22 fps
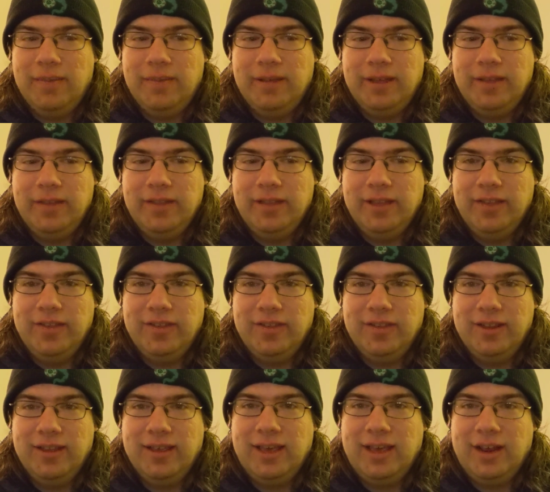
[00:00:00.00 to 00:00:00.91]
in this,
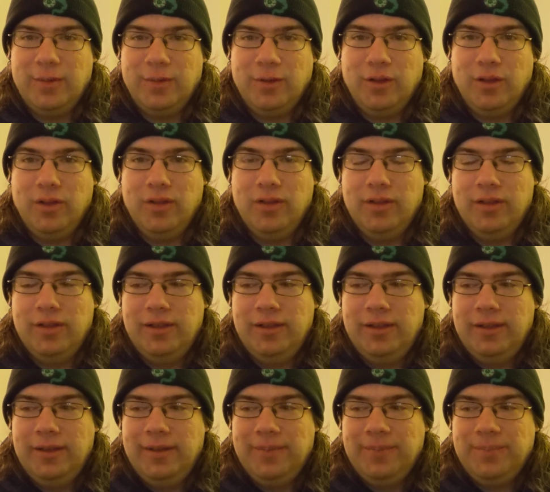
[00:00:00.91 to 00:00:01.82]
and it kind of
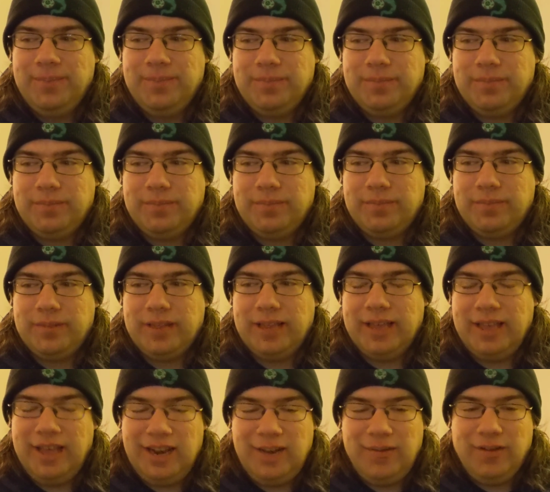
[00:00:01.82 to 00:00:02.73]

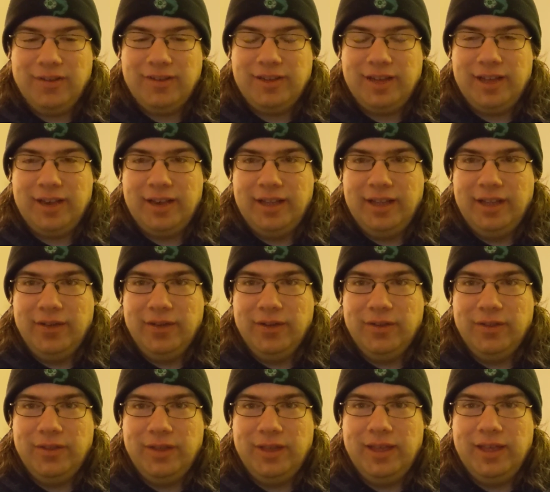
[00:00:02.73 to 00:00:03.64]
all tied together
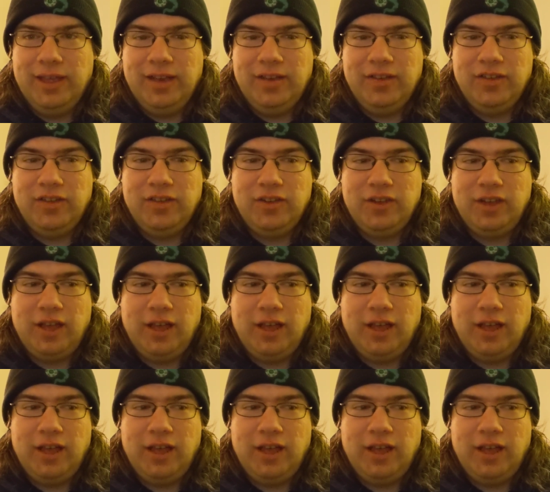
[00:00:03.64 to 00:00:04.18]
at the end.